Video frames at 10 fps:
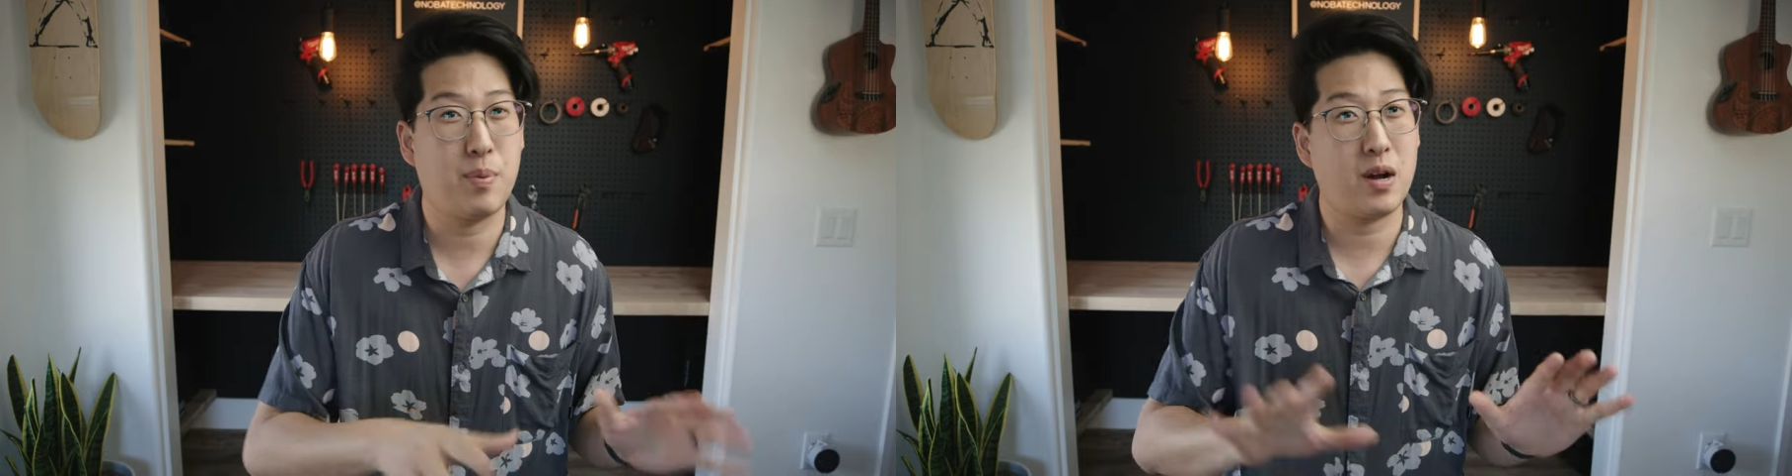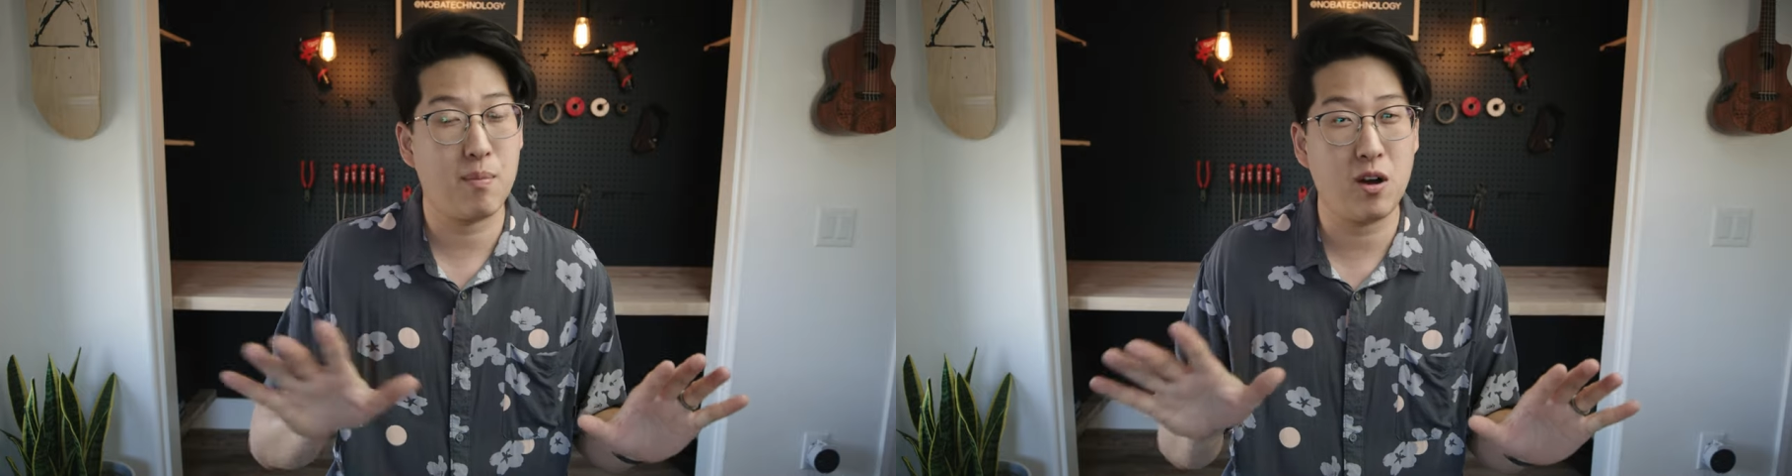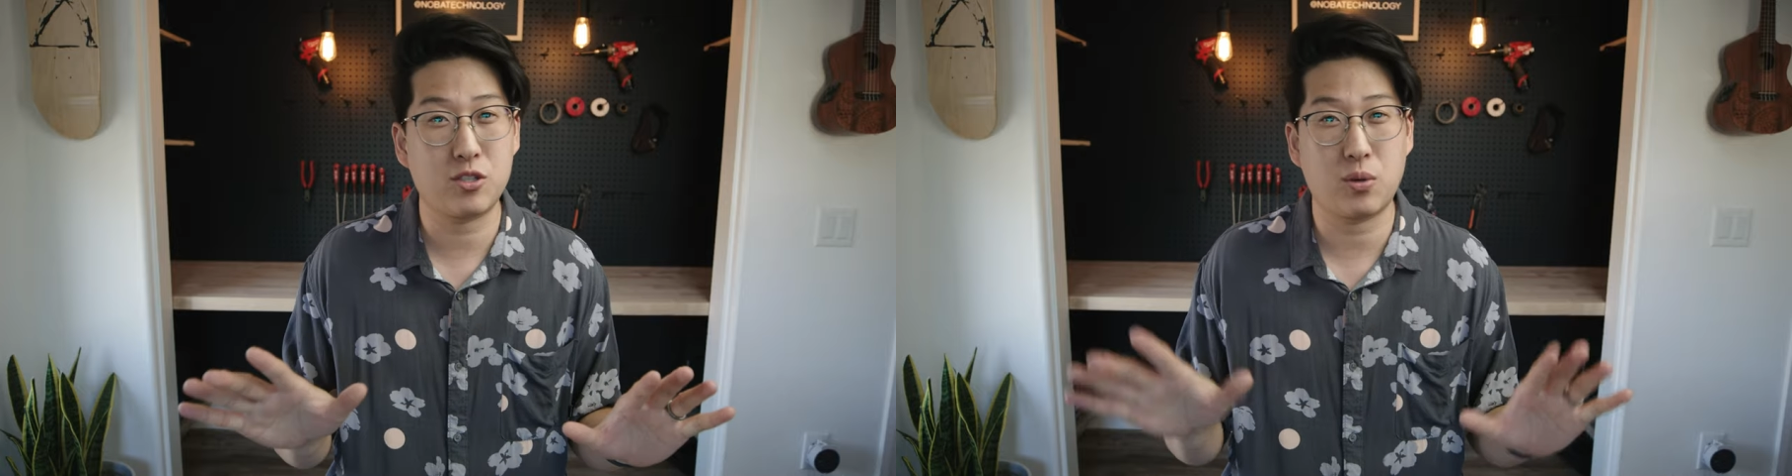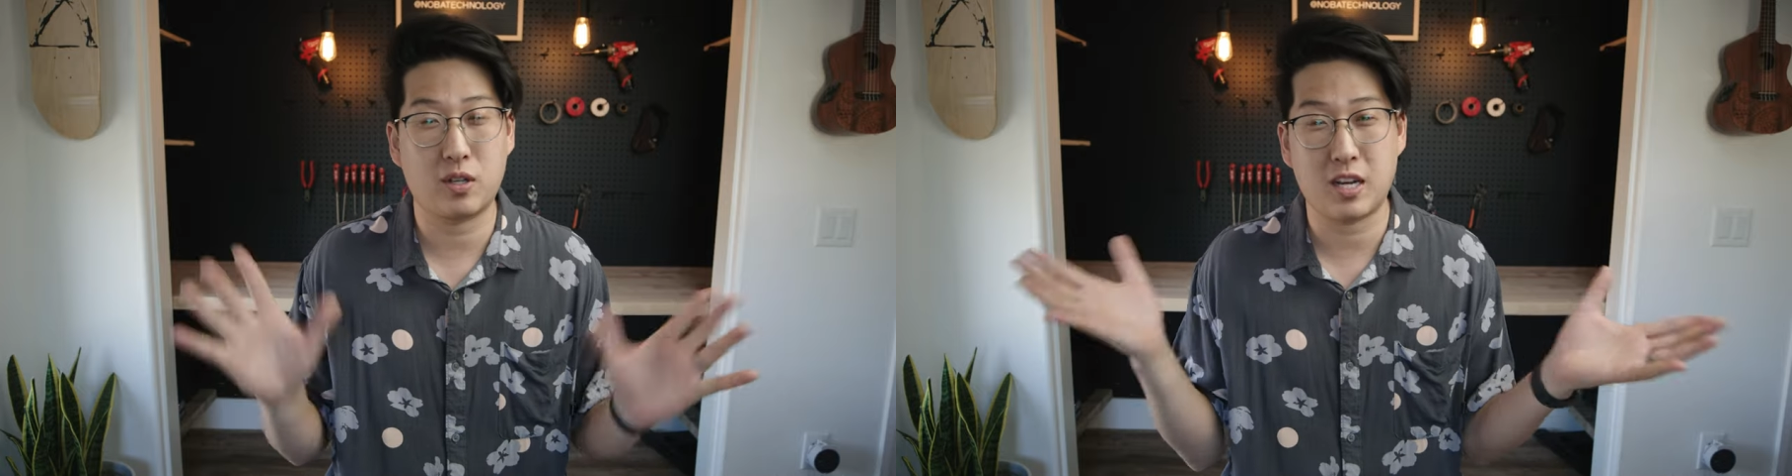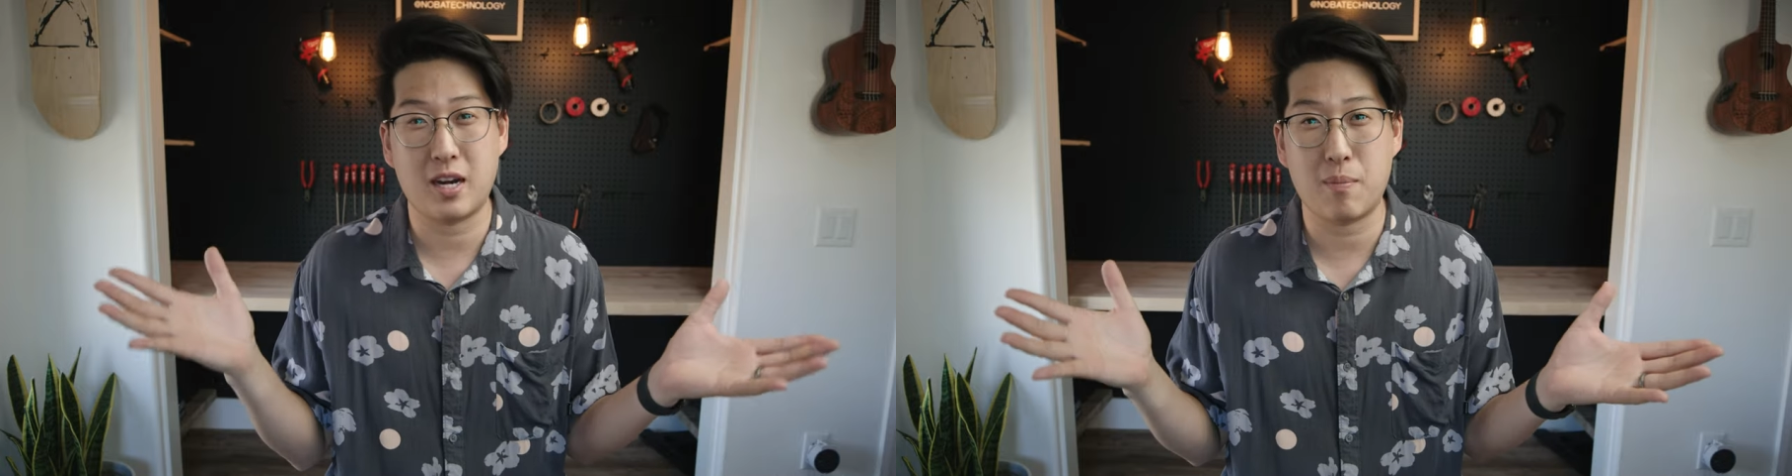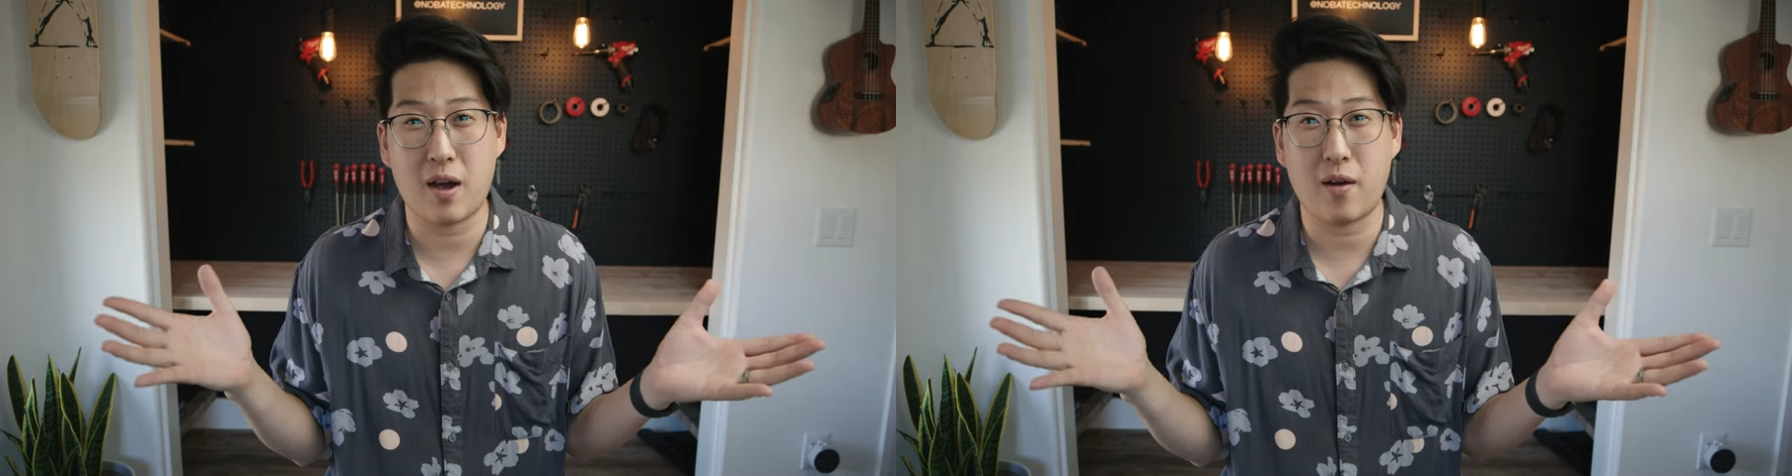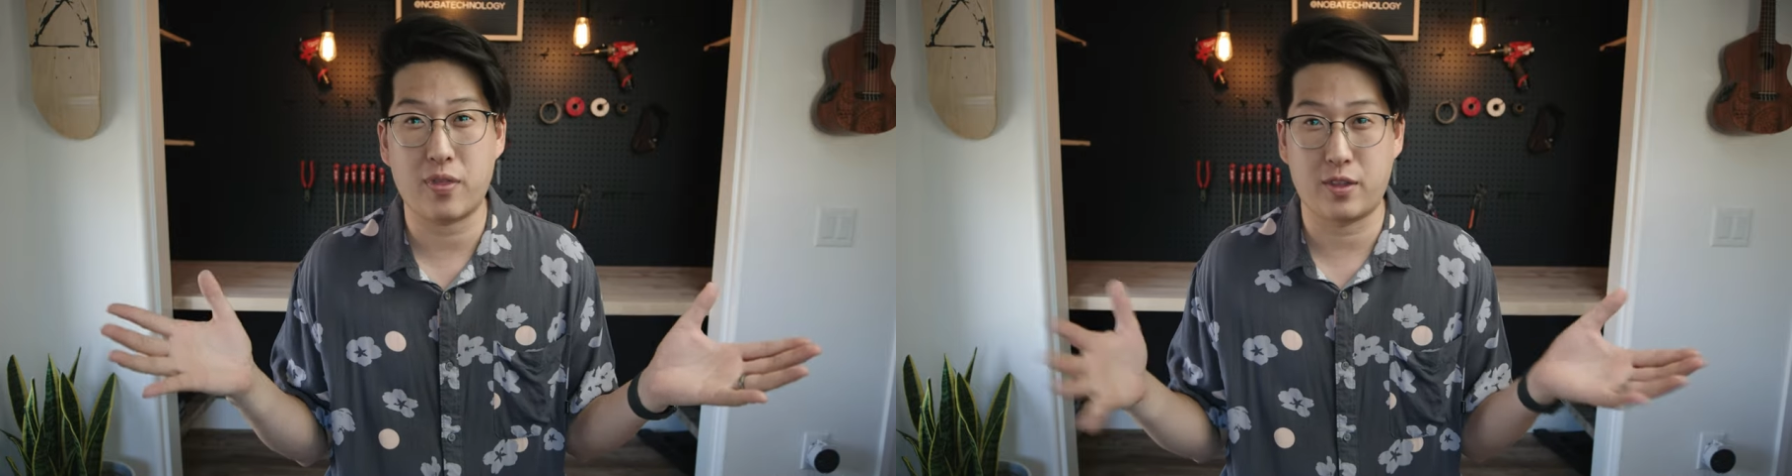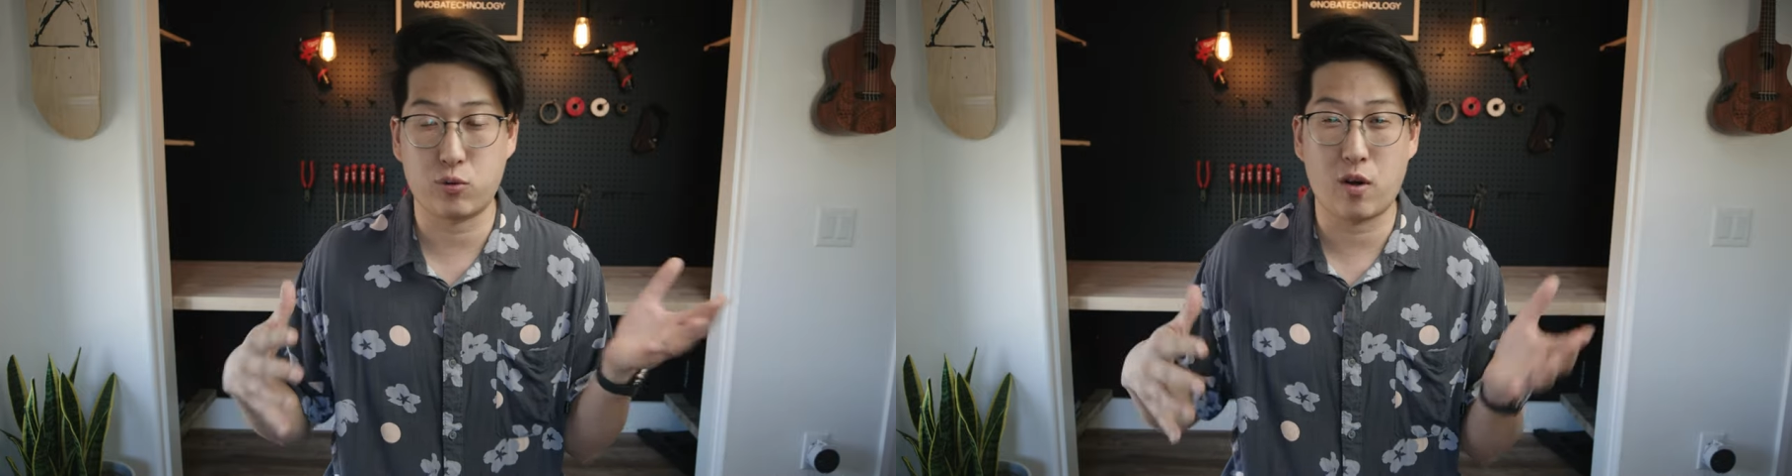but I'm also excited
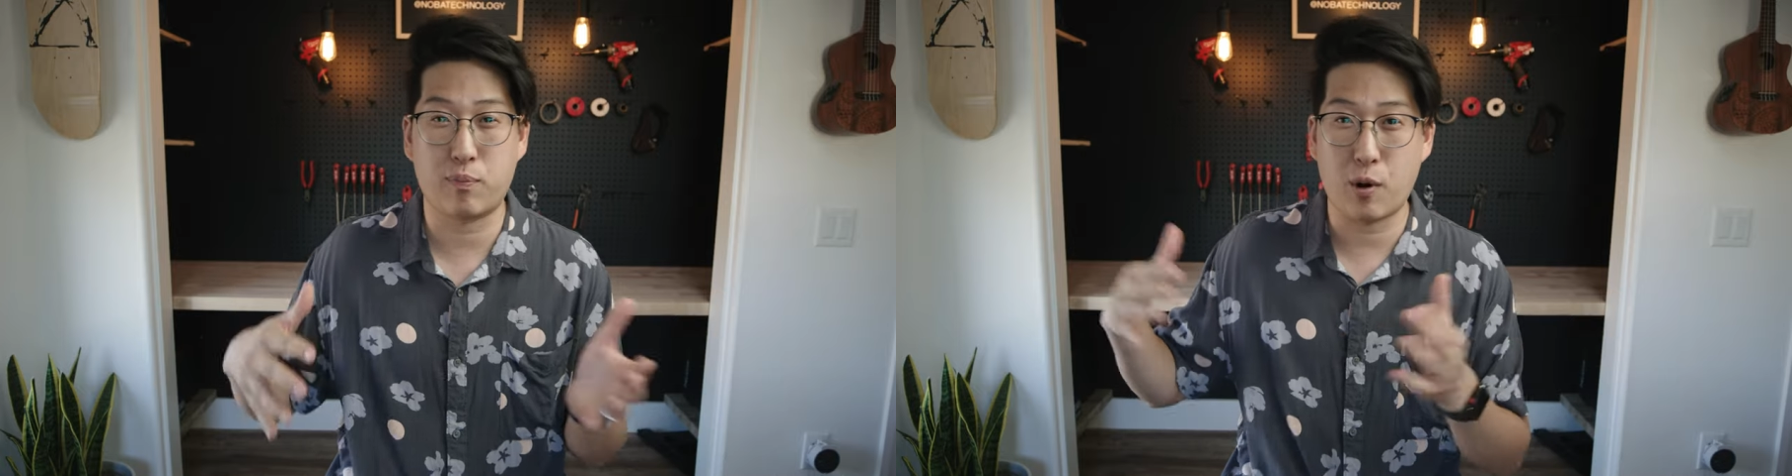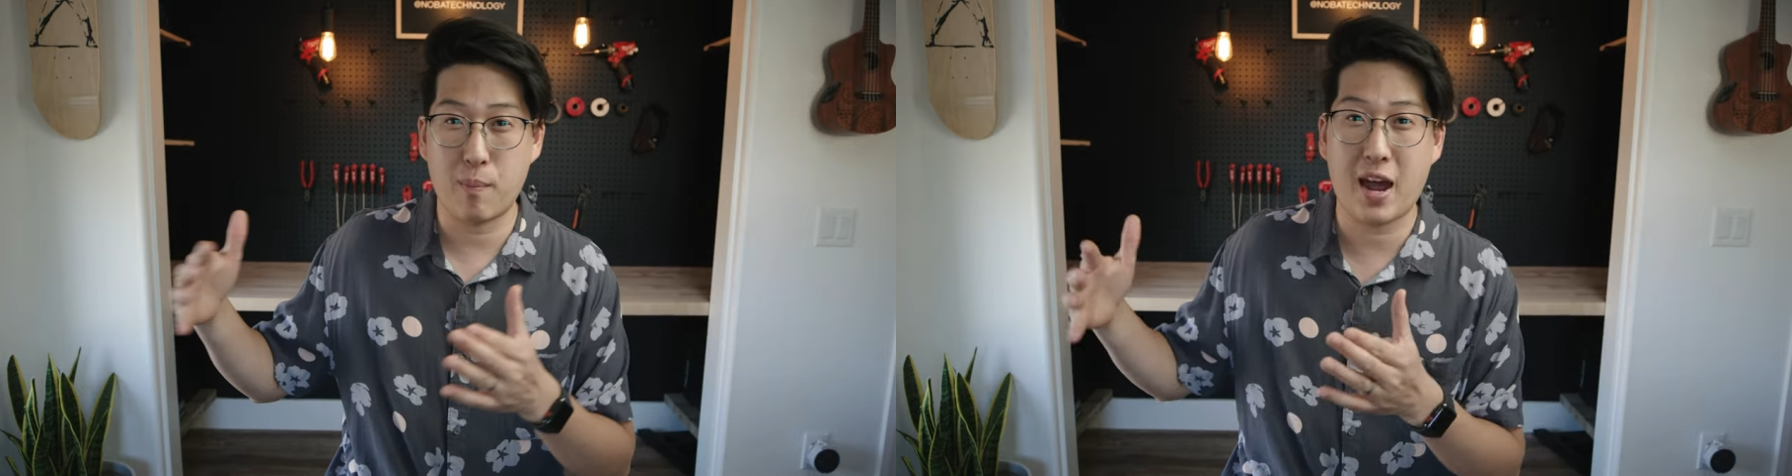about the 12 Pro